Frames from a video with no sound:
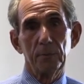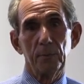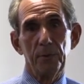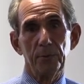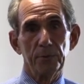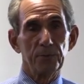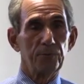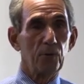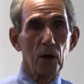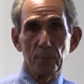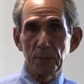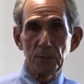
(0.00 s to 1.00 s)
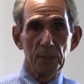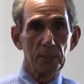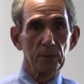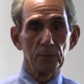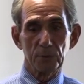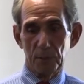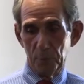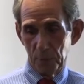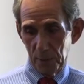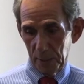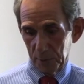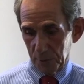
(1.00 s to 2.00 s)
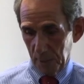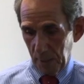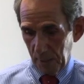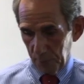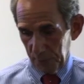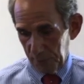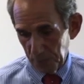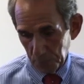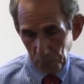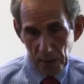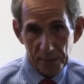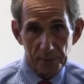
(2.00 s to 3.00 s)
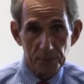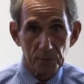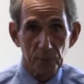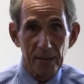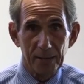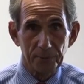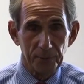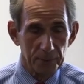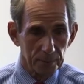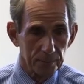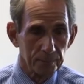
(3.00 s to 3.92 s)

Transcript: whether it's a pharmacy or somewhere else. But these products are out there.